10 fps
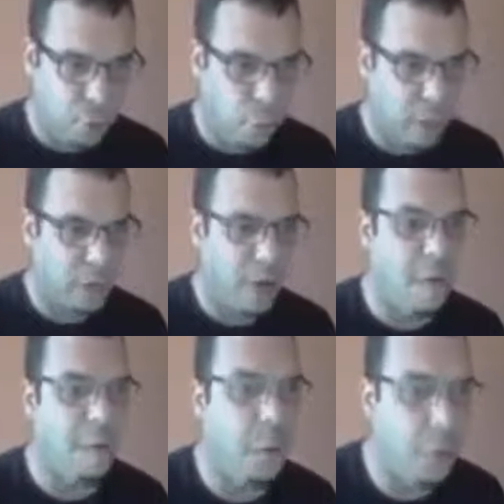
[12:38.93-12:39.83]
page
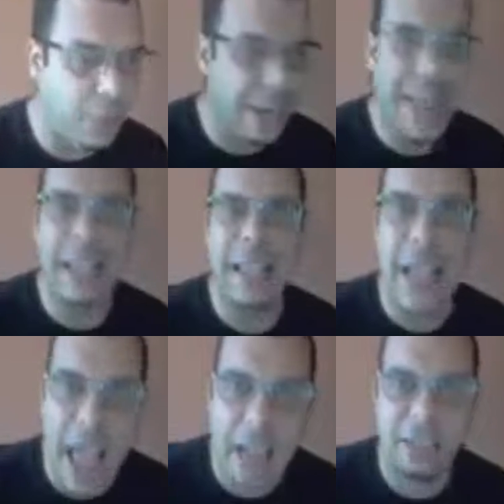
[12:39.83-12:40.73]
will convert
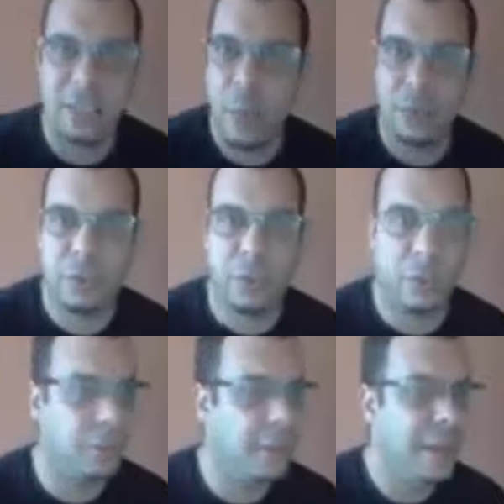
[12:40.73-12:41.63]
like
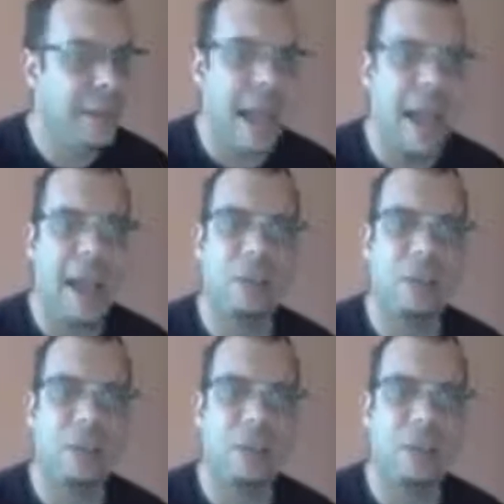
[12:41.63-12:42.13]
gangbusters.